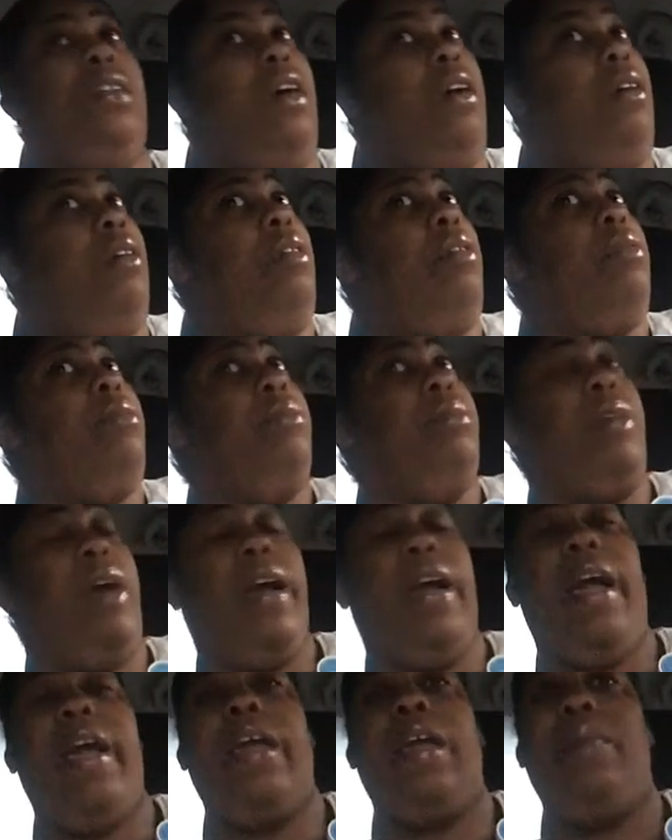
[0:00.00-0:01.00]
Yo, oh,
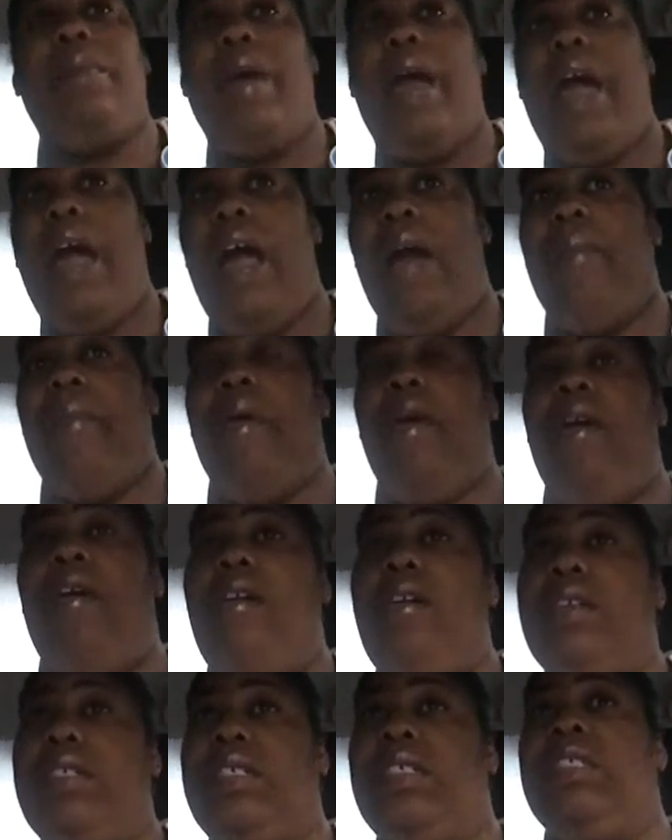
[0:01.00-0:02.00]
I gotta get my eyebrow
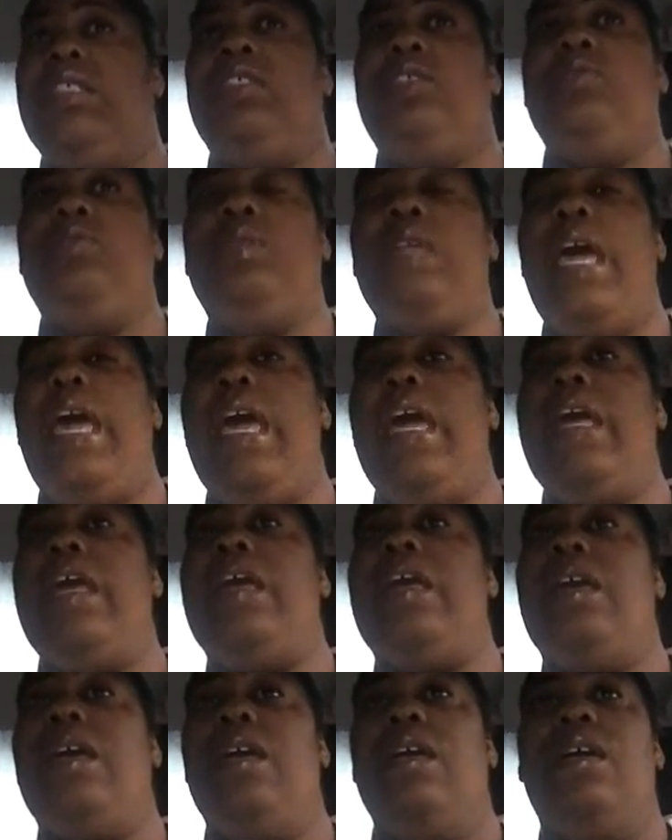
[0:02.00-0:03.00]
archer today.
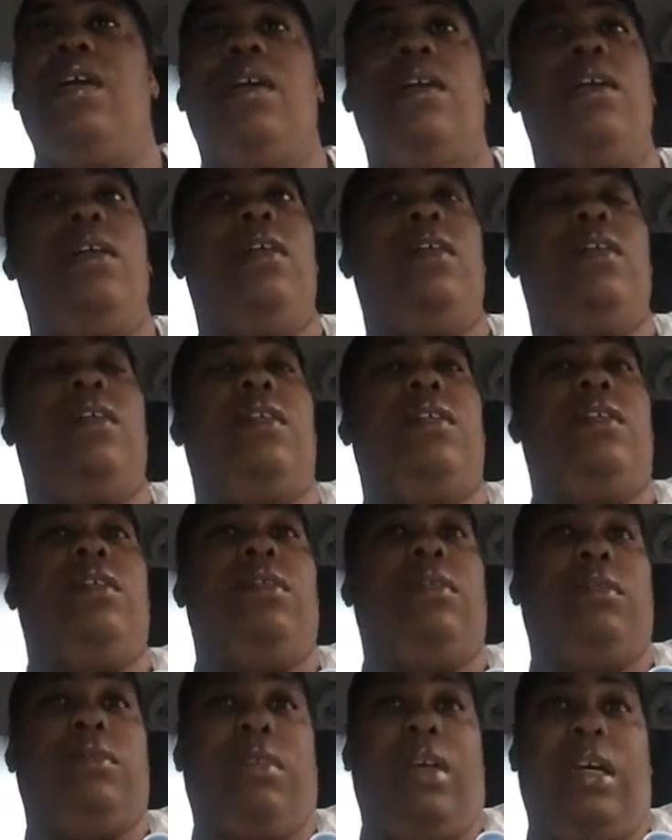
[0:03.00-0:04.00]

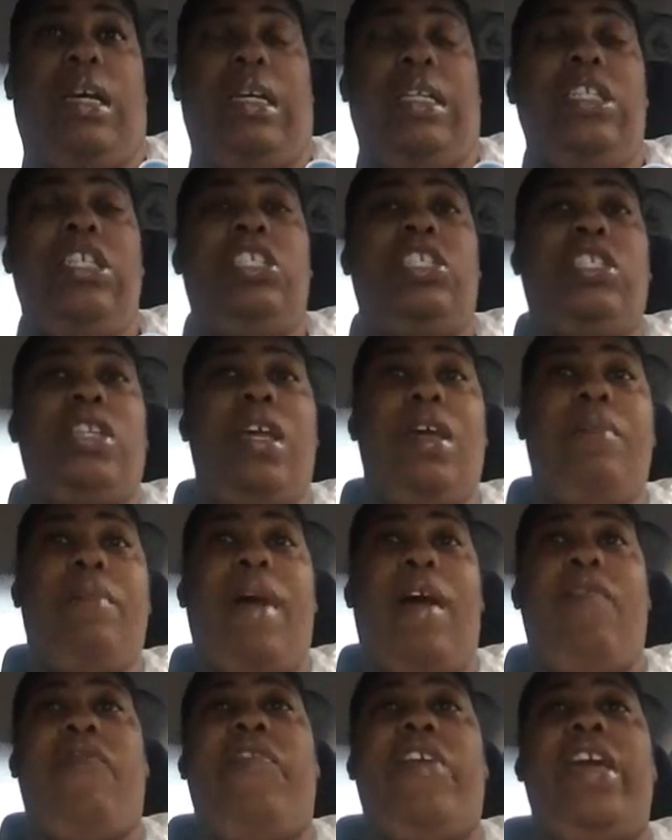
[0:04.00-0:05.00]
I need to shave
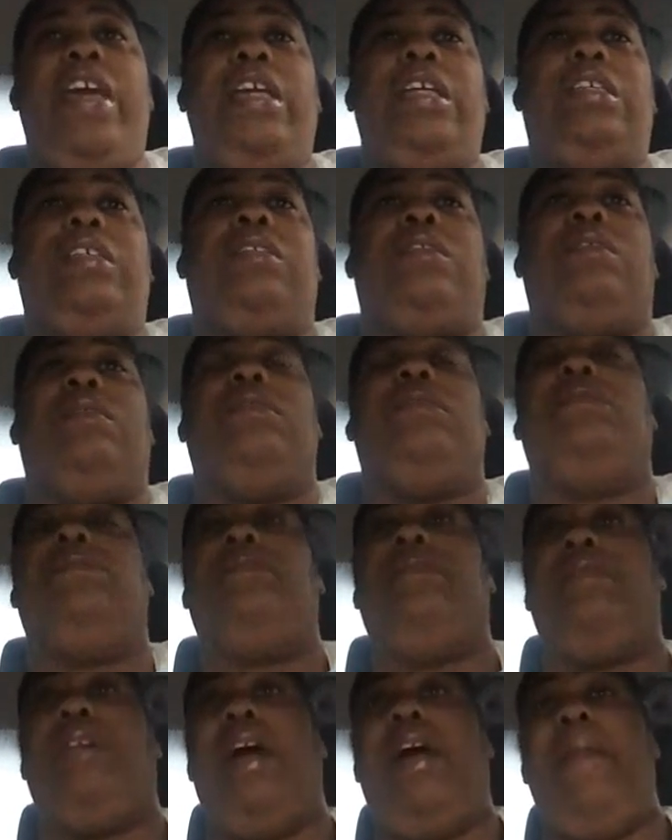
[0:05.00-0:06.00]
my face.
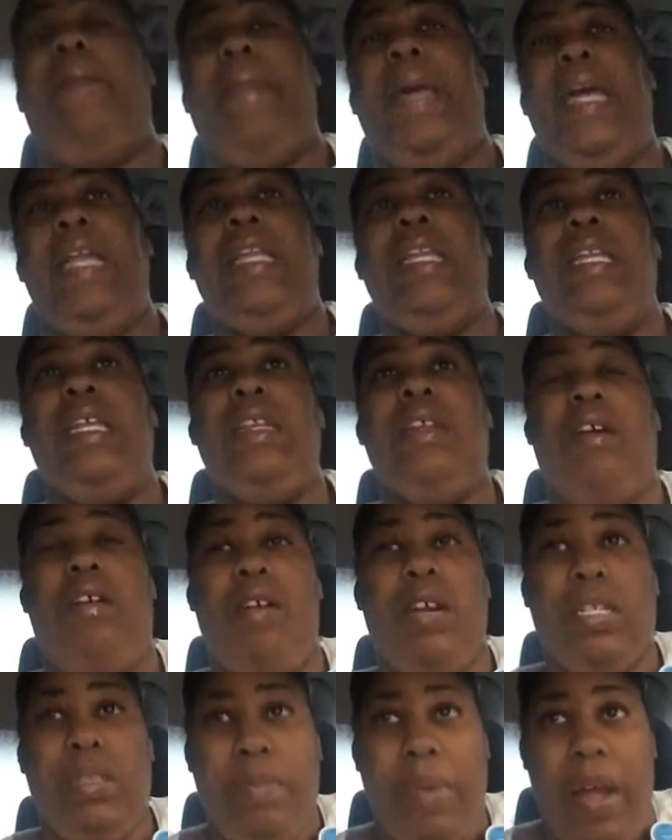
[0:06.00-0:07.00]
I mainly need to
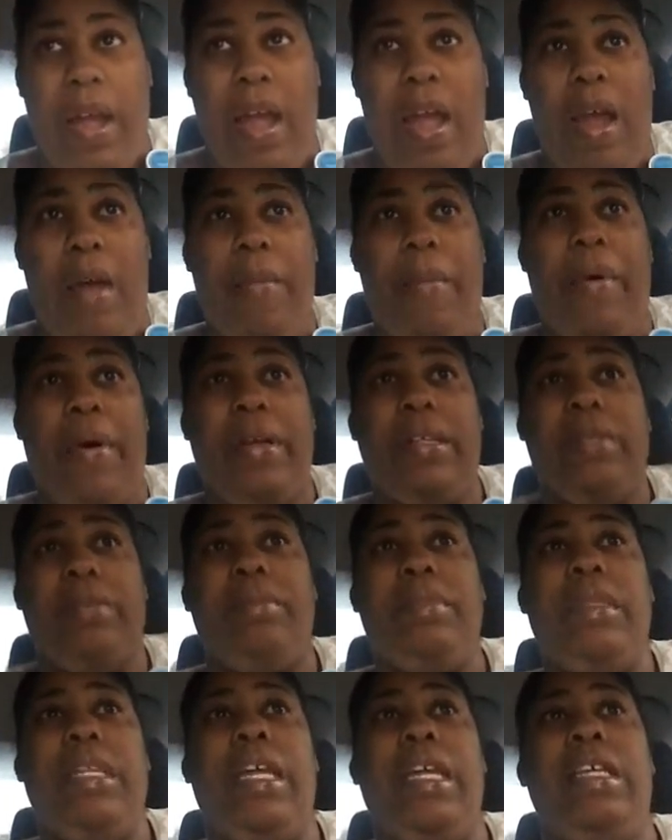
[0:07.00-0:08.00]
arch my
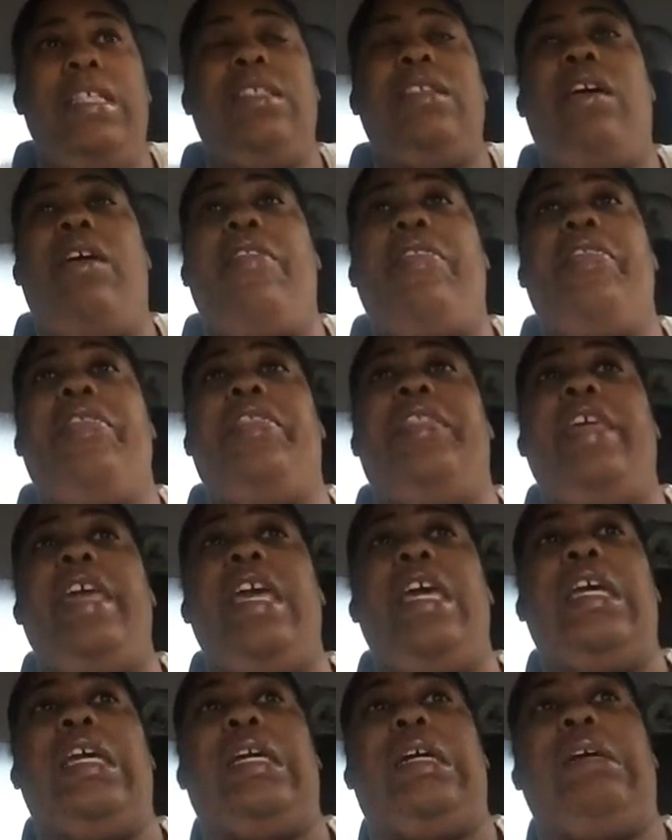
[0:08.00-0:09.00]
eyebrows. Things are
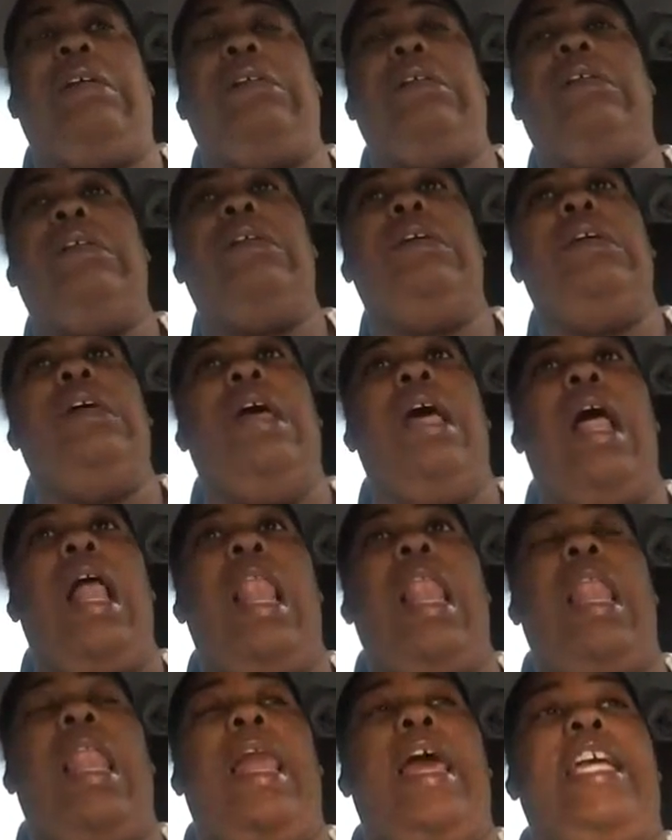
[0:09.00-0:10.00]
thick.
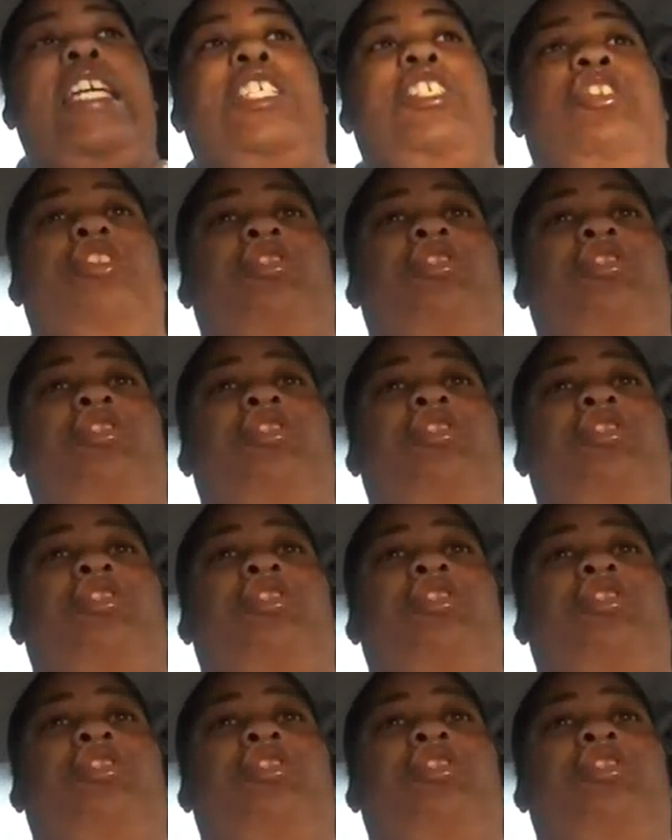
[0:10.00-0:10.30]
Like